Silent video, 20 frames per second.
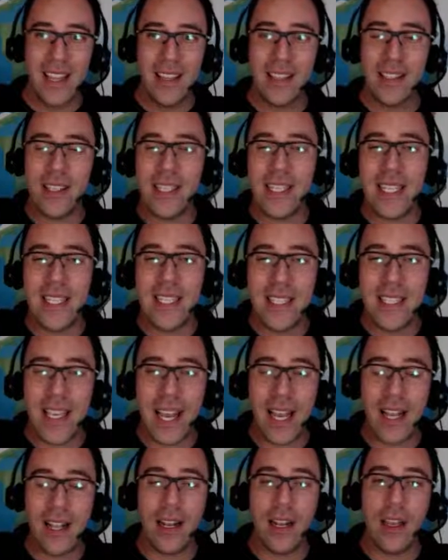This is
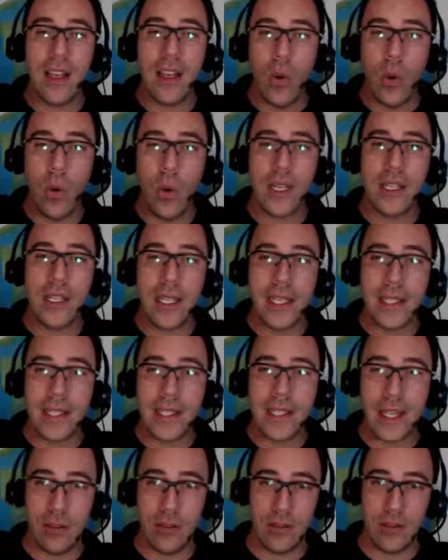exactly what it
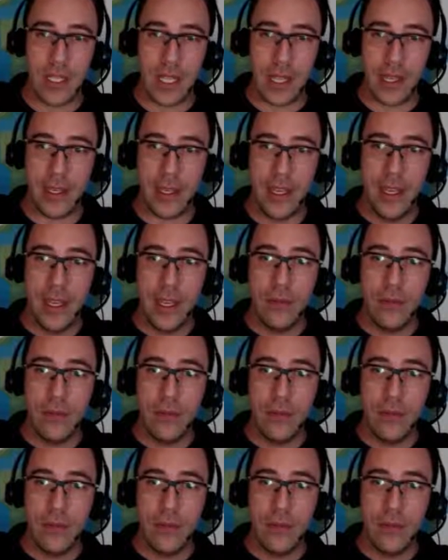sounds like.